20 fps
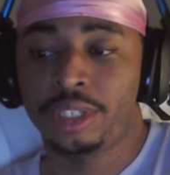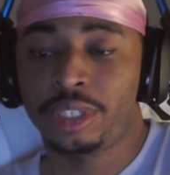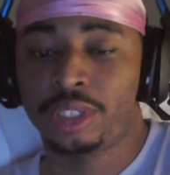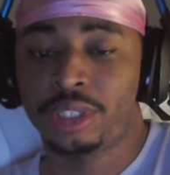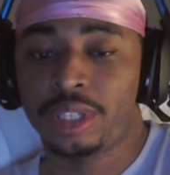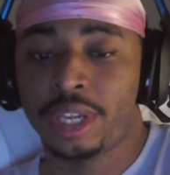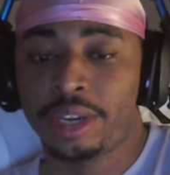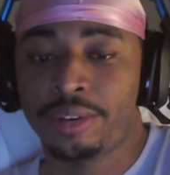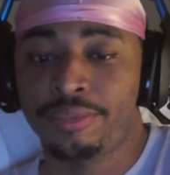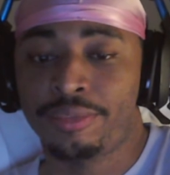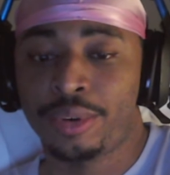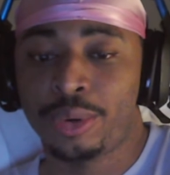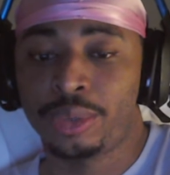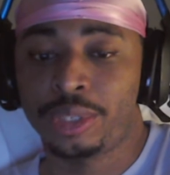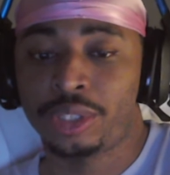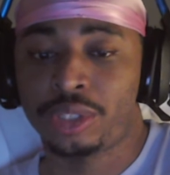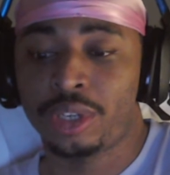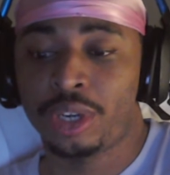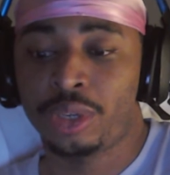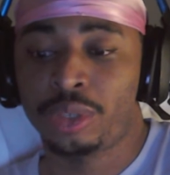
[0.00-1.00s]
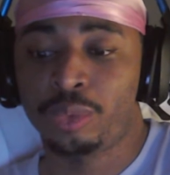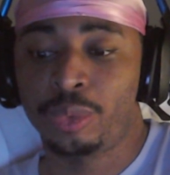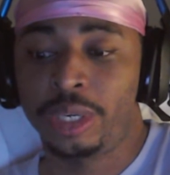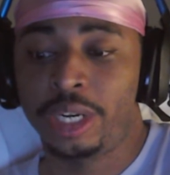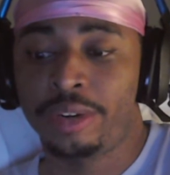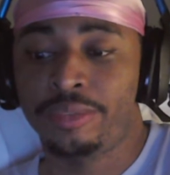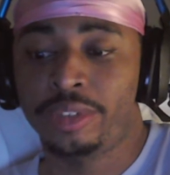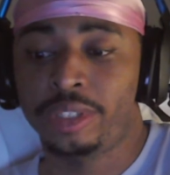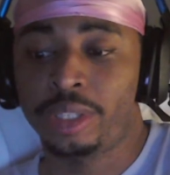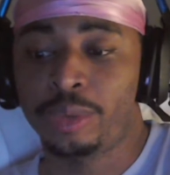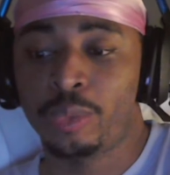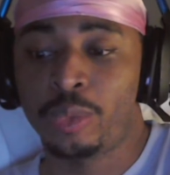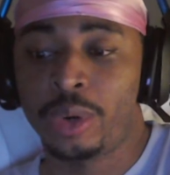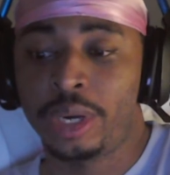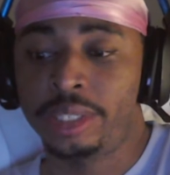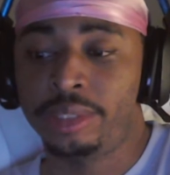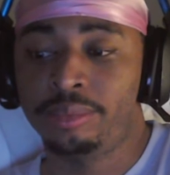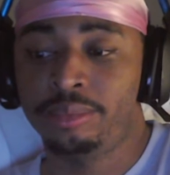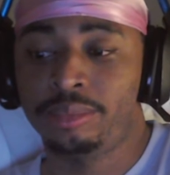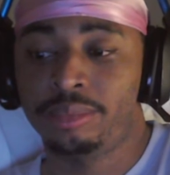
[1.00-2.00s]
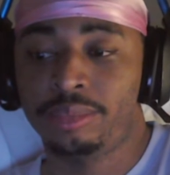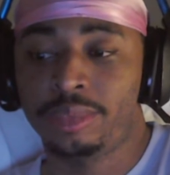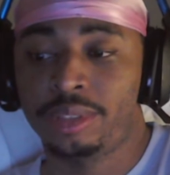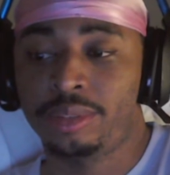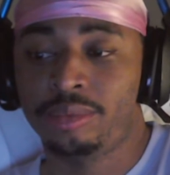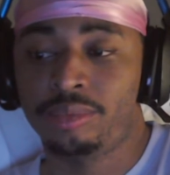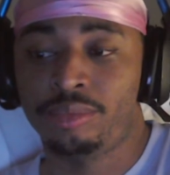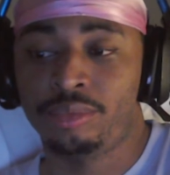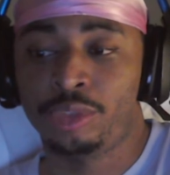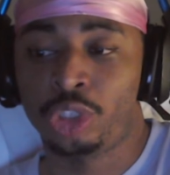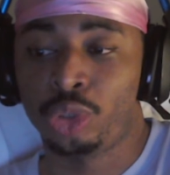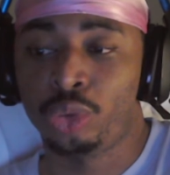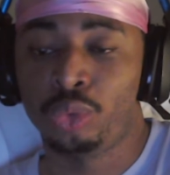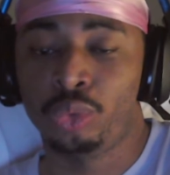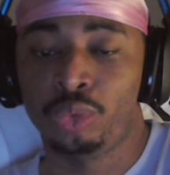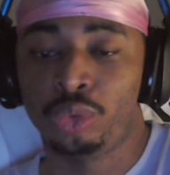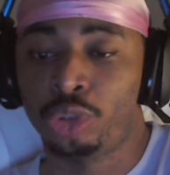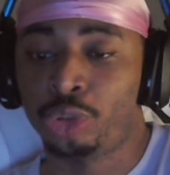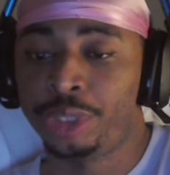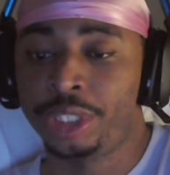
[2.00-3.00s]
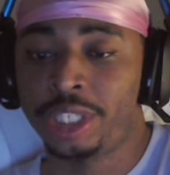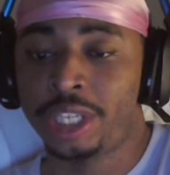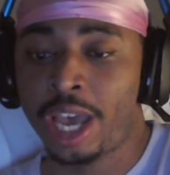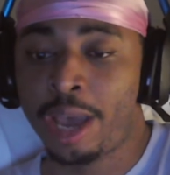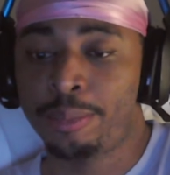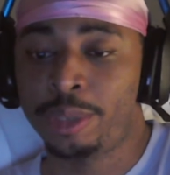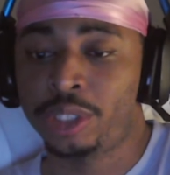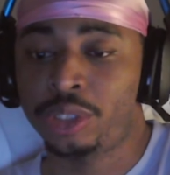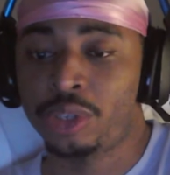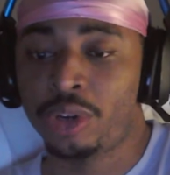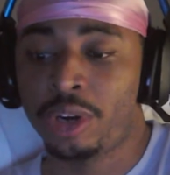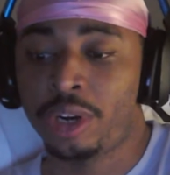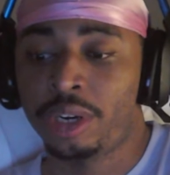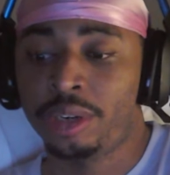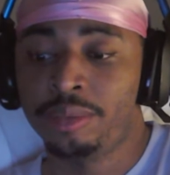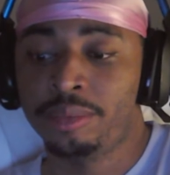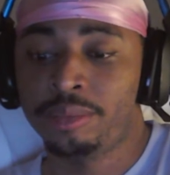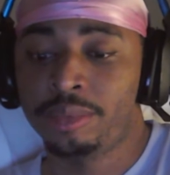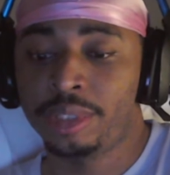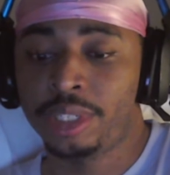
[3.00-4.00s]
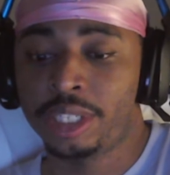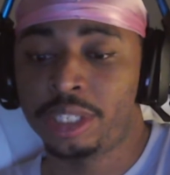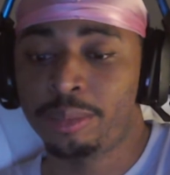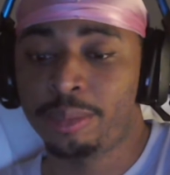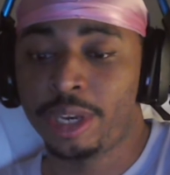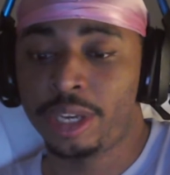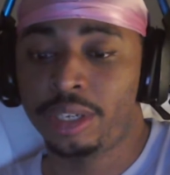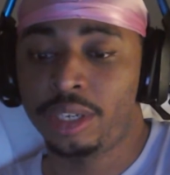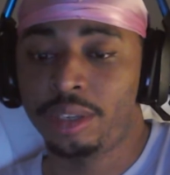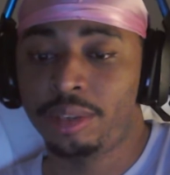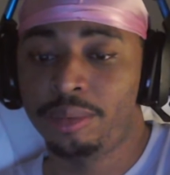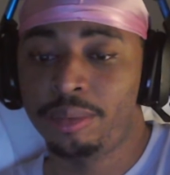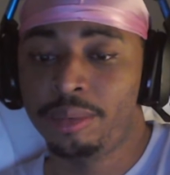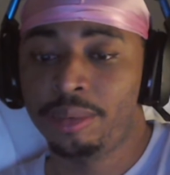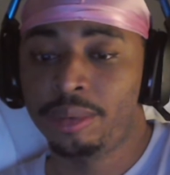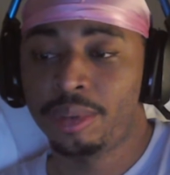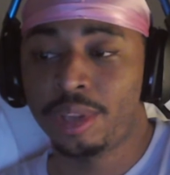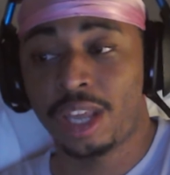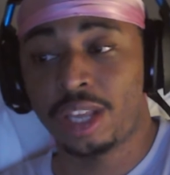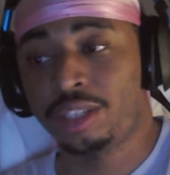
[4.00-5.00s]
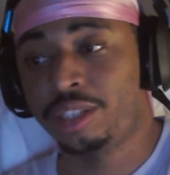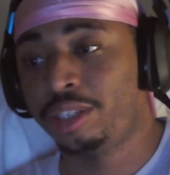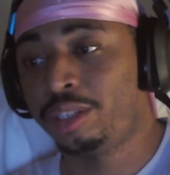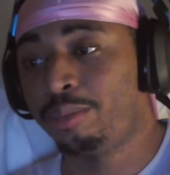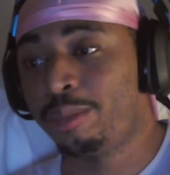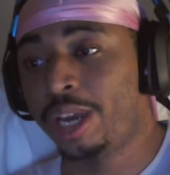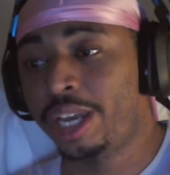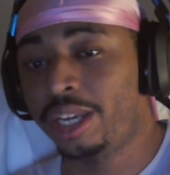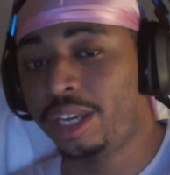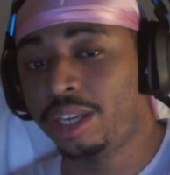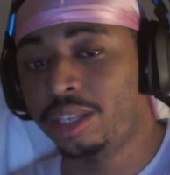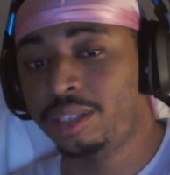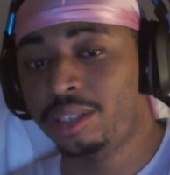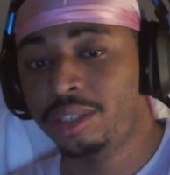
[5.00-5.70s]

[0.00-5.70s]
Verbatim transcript: Just like focus on whatever the one, two, three topics are. And that's about it. That's just my guess.